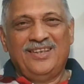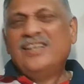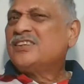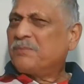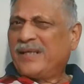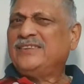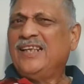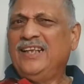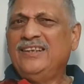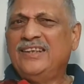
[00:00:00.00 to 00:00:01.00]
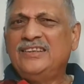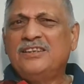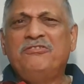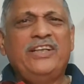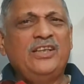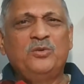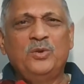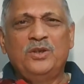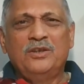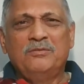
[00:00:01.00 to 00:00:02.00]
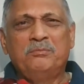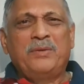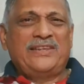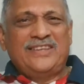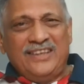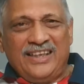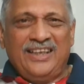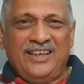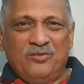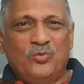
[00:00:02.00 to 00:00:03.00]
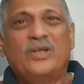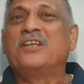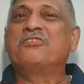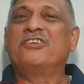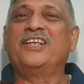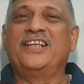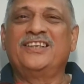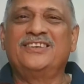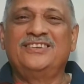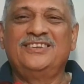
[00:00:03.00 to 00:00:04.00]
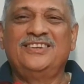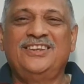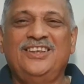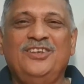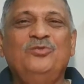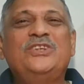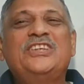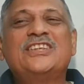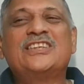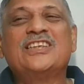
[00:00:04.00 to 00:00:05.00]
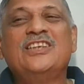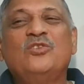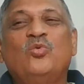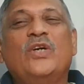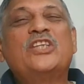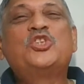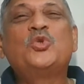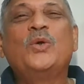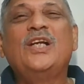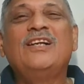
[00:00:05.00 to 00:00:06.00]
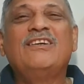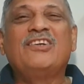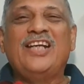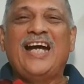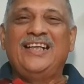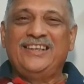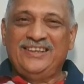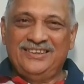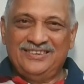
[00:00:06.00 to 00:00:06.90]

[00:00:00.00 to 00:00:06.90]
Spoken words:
Surprisingly, there is a very good present day word for it, which is virtual reality.